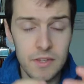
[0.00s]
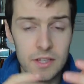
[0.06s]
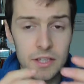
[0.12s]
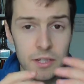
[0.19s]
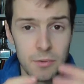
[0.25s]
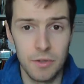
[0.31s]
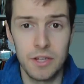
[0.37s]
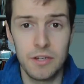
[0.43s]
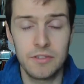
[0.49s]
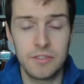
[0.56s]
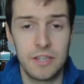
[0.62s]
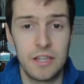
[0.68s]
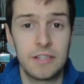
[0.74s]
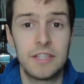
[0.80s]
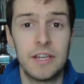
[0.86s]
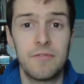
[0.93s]
You want those so
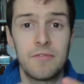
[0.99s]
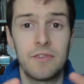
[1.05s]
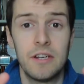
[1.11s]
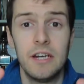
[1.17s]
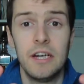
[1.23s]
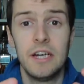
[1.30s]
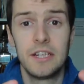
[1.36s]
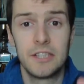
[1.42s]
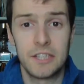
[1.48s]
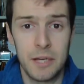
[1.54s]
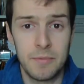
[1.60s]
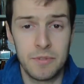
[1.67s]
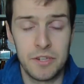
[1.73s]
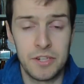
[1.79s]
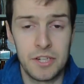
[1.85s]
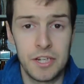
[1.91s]
they're different
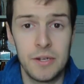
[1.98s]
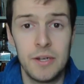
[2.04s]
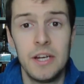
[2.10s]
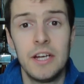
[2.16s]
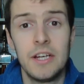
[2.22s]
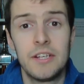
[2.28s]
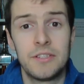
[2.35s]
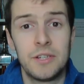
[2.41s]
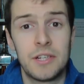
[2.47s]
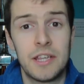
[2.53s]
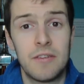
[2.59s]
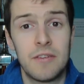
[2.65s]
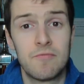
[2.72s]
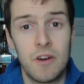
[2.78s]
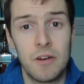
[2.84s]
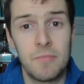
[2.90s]
types of shoe, so you can
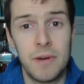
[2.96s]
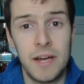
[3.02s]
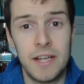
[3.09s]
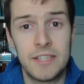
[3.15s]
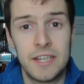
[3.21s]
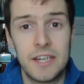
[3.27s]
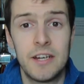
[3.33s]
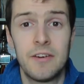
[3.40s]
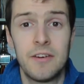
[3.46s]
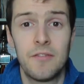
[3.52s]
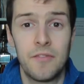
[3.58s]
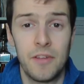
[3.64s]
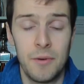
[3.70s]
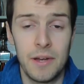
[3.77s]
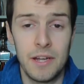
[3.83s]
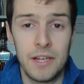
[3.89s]
then run better,
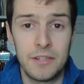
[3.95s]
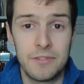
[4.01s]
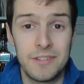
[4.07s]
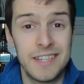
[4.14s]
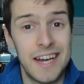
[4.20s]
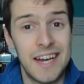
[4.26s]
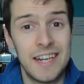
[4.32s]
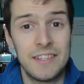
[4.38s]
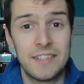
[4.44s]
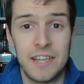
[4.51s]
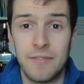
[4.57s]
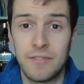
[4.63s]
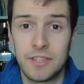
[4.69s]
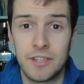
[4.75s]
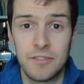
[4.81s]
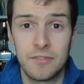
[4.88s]
fewer injuries and save
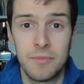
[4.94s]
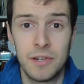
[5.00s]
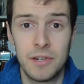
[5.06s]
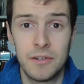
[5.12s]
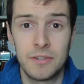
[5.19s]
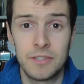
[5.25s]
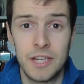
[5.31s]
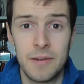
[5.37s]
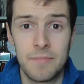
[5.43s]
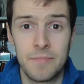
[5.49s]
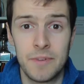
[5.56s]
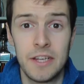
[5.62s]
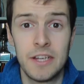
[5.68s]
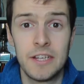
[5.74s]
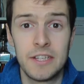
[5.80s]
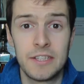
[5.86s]
yourself some money long term.
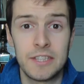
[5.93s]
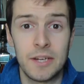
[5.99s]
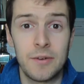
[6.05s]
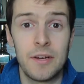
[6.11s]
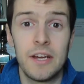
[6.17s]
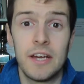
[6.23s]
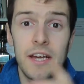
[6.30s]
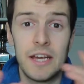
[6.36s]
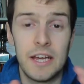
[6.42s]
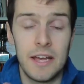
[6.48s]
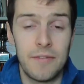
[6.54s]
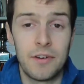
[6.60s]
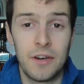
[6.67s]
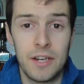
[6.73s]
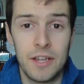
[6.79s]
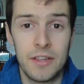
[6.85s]
So, if
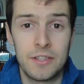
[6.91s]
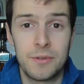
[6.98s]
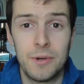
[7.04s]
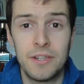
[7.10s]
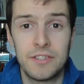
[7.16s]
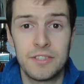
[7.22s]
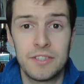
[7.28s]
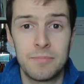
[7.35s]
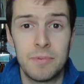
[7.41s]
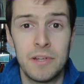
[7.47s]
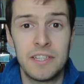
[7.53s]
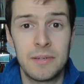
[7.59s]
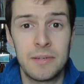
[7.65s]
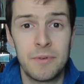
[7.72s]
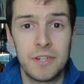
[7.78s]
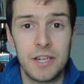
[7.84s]
you've got any other questions, please
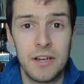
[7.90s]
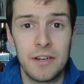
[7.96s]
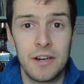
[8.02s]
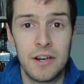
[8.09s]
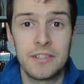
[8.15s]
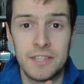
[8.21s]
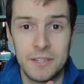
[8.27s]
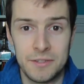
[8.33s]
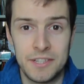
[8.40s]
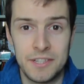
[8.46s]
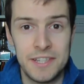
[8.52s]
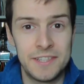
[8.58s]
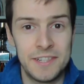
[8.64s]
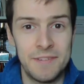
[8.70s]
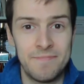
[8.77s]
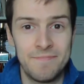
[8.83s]
give me a shout, guys, and I'll see you
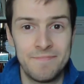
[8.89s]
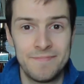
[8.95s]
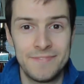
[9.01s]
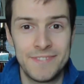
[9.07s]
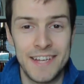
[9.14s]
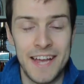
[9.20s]
soon. Take